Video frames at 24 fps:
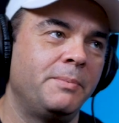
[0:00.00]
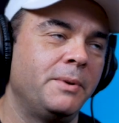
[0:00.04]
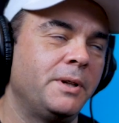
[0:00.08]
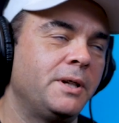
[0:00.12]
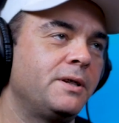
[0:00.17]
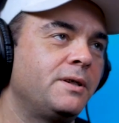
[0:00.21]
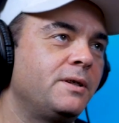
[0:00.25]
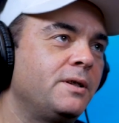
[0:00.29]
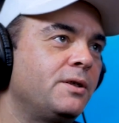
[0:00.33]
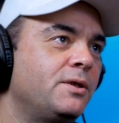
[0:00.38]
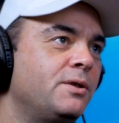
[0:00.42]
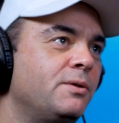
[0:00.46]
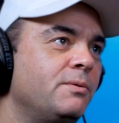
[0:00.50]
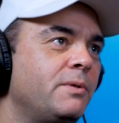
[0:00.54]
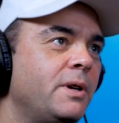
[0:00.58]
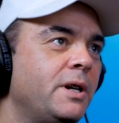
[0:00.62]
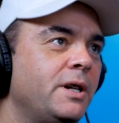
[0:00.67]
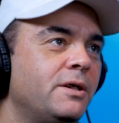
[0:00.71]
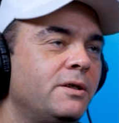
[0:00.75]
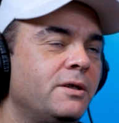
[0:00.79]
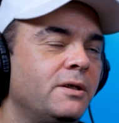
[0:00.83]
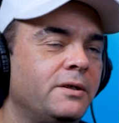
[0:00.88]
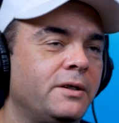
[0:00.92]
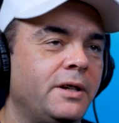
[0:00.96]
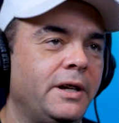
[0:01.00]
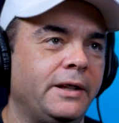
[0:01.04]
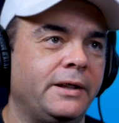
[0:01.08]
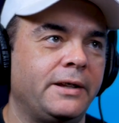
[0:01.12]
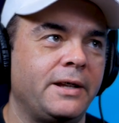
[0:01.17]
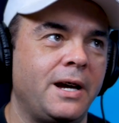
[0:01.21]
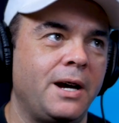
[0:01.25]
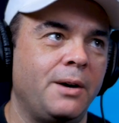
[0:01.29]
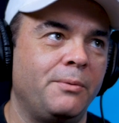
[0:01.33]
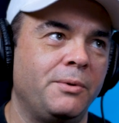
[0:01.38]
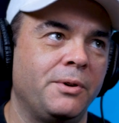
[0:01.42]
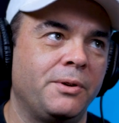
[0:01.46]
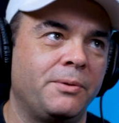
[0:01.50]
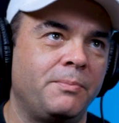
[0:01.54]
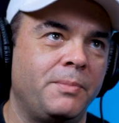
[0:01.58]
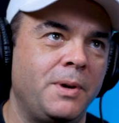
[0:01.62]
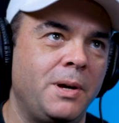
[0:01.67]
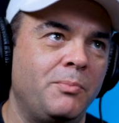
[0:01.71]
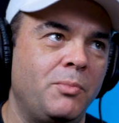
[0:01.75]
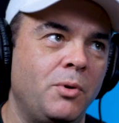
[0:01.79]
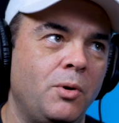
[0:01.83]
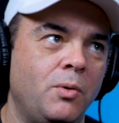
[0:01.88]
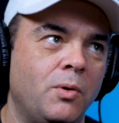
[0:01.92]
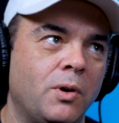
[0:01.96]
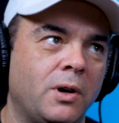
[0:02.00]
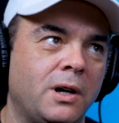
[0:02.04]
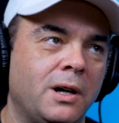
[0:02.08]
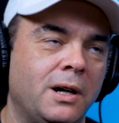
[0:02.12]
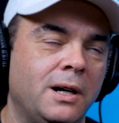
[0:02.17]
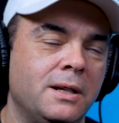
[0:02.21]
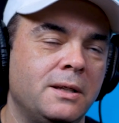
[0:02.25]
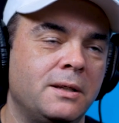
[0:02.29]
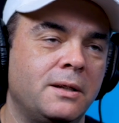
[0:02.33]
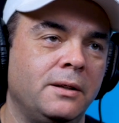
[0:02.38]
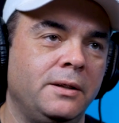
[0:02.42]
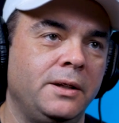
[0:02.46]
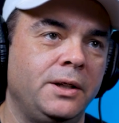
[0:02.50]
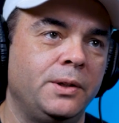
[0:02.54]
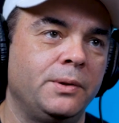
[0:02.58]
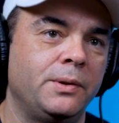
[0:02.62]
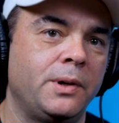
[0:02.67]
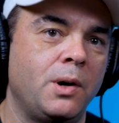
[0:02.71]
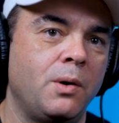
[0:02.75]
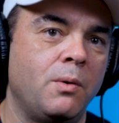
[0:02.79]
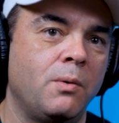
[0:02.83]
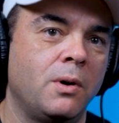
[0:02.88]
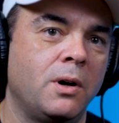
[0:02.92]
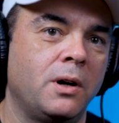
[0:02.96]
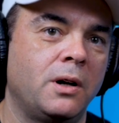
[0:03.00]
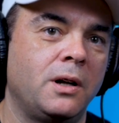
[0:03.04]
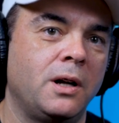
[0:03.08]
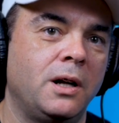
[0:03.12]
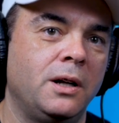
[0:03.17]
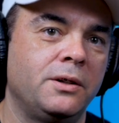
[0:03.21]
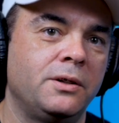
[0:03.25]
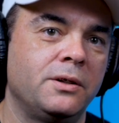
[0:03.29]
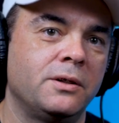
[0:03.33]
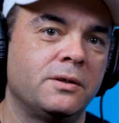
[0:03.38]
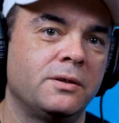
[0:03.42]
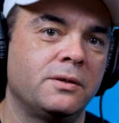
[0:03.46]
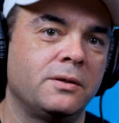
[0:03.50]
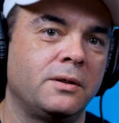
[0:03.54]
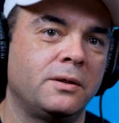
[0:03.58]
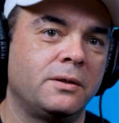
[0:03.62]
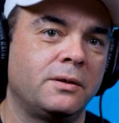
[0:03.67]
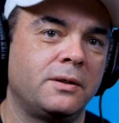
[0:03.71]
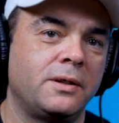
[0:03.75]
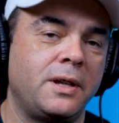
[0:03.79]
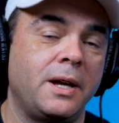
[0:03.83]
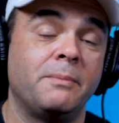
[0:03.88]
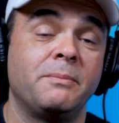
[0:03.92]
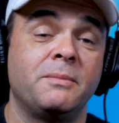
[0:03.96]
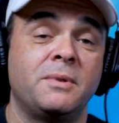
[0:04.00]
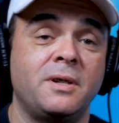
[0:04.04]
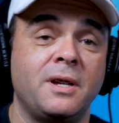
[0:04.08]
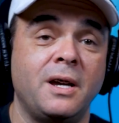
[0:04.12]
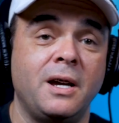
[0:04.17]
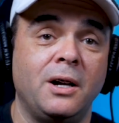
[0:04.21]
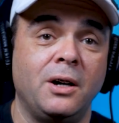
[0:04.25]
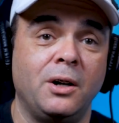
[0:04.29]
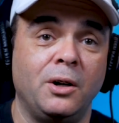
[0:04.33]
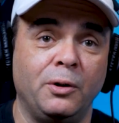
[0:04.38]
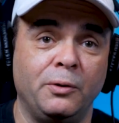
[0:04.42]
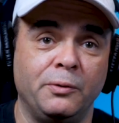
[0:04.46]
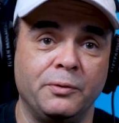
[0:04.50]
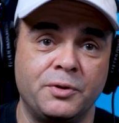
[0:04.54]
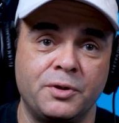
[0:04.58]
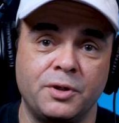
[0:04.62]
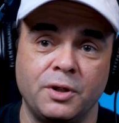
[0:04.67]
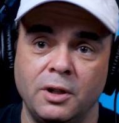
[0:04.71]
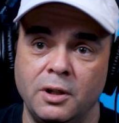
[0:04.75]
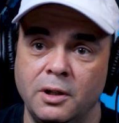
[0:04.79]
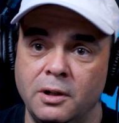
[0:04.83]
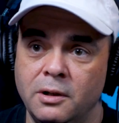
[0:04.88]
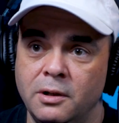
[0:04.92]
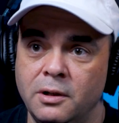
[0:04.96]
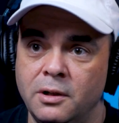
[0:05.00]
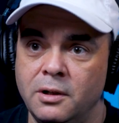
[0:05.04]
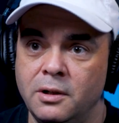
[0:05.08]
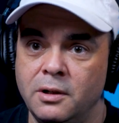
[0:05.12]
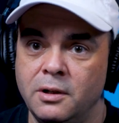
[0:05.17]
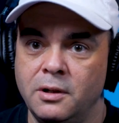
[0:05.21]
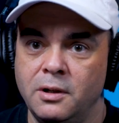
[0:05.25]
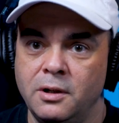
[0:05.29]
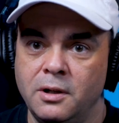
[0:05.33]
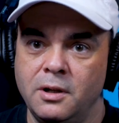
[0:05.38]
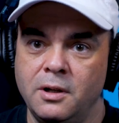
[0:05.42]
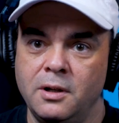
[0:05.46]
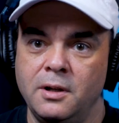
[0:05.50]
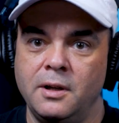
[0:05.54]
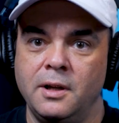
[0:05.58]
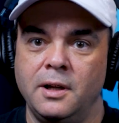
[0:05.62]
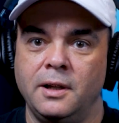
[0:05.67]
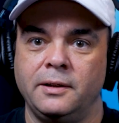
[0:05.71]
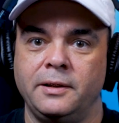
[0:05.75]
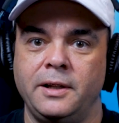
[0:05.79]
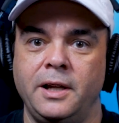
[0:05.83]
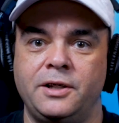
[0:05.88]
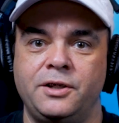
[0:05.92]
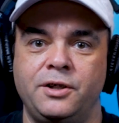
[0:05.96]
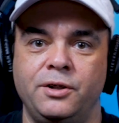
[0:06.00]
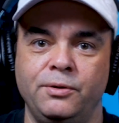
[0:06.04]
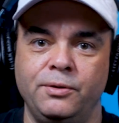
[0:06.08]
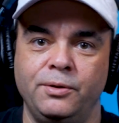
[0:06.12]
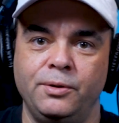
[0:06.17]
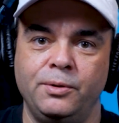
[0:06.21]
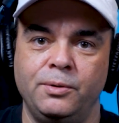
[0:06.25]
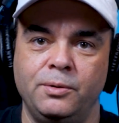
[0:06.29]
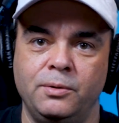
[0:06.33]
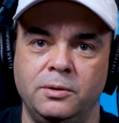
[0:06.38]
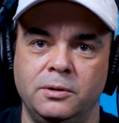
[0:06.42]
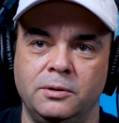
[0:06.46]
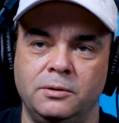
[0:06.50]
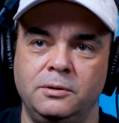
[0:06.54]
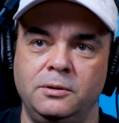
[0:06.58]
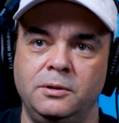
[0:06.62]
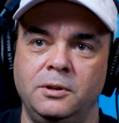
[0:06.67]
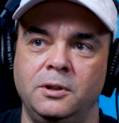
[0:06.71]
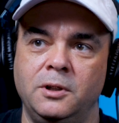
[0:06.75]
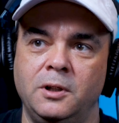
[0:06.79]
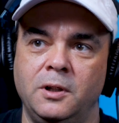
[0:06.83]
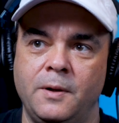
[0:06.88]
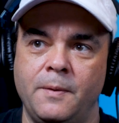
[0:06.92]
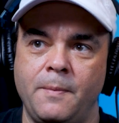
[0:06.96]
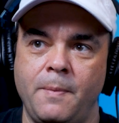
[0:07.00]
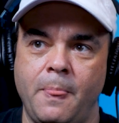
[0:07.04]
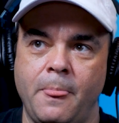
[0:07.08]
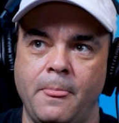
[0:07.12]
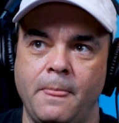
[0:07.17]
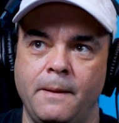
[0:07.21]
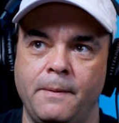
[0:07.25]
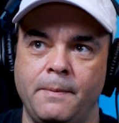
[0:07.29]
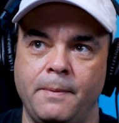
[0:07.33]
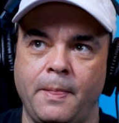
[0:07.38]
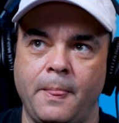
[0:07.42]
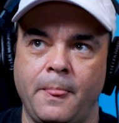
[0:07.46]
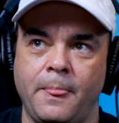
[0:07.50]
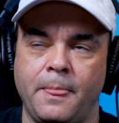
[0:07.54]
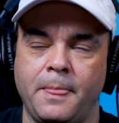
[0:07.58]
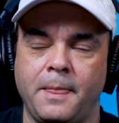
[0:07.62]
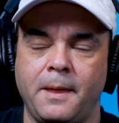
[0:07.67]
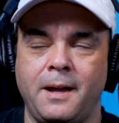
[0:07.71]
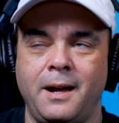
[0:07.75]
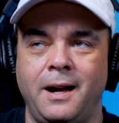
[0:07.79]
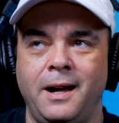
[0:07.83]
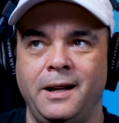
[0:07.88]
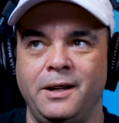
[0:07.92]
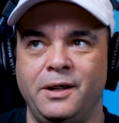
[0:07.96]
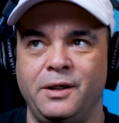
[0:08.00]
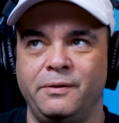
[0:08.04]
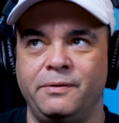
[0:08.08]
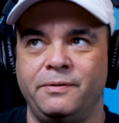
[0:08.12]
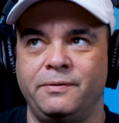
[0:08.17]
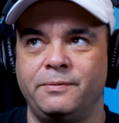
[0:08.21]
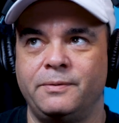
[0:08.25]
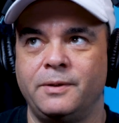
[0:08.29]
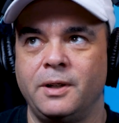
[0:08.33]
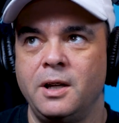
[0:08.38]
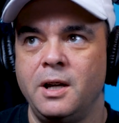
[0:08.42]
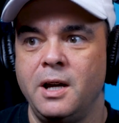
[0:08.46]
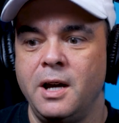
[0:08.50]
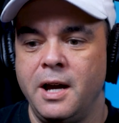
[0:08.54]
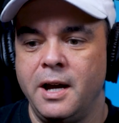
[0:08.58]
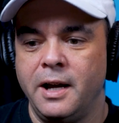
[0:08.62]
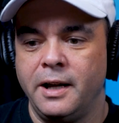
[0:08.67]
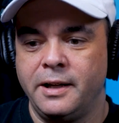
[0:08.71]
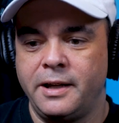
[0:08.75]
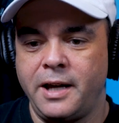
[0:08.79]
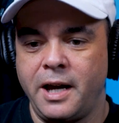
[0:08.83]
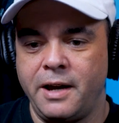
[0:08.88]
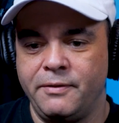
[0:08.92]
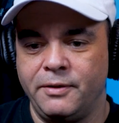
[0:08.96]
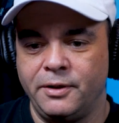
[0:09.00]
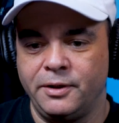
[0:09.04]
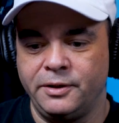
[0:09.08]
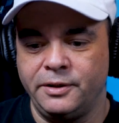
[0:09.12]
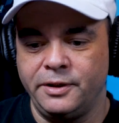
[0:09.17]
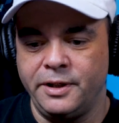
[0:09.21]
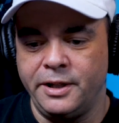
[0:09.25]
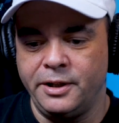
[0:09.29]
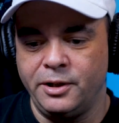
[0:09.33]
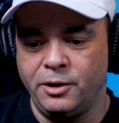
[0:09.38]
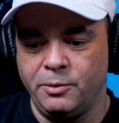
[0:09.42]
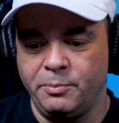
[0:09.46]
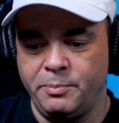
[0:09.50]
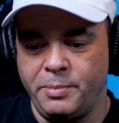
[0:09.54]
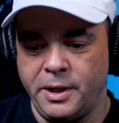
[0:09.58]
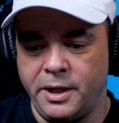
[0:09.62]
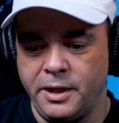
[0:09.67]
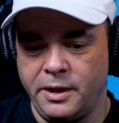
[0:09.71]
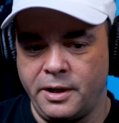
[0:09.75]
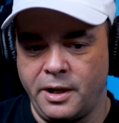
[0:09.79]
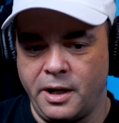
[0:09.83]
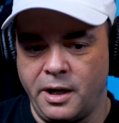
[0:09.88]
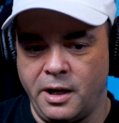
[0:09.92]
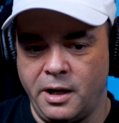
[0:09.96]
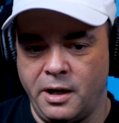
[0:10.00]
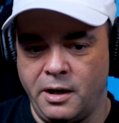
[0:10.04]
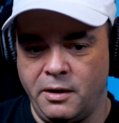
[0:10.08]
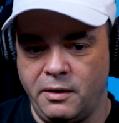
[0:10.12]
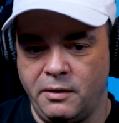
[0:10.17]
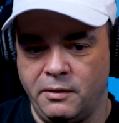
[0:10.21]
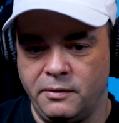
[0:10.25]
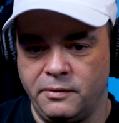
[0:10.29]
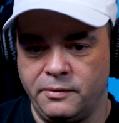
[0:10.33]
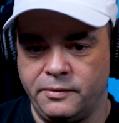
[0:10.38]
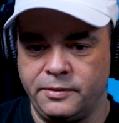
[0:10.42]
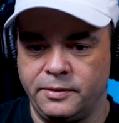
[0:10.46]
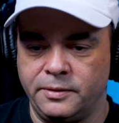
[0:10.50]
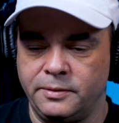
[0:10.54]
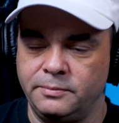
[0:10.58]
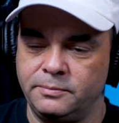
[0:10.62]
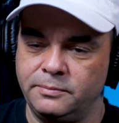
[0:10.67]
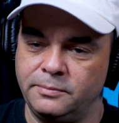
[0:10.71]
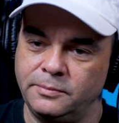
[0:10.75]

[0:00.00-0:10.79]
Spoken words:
in a situation like that with people who are constantly doing work on themselves let you kind of gave a little bit of,